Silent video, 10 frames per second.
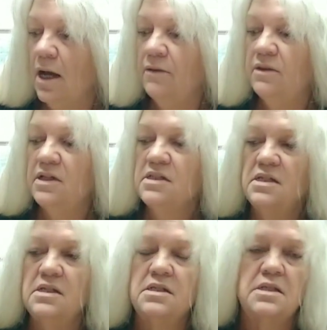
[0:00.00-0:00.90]
And
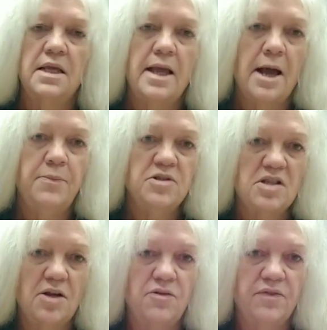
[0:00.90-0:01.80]
this is the apple
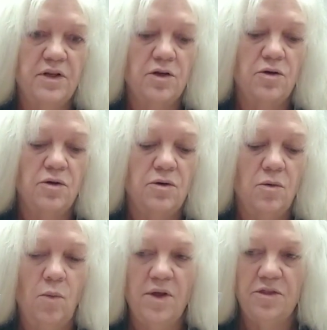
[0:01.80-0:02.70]
cider vinegar
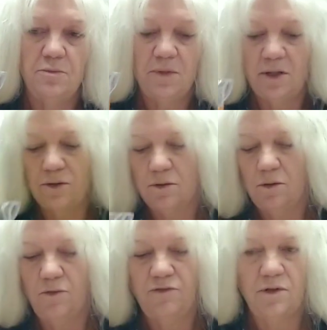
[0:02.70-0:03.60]
with the mother.
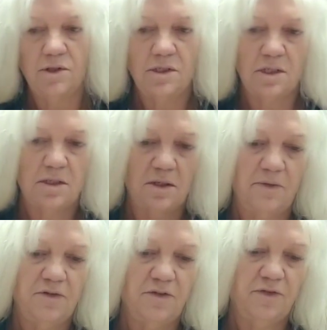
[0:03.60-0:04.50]
Hopefully this is
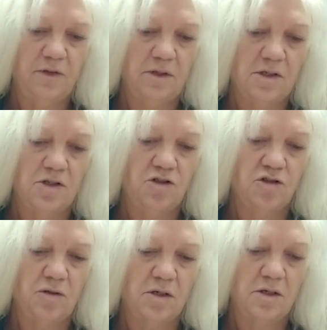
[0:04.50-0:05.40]
enough to fill this
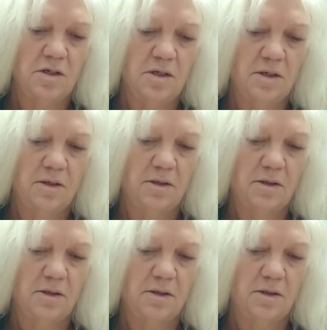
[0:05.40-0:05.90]
jar.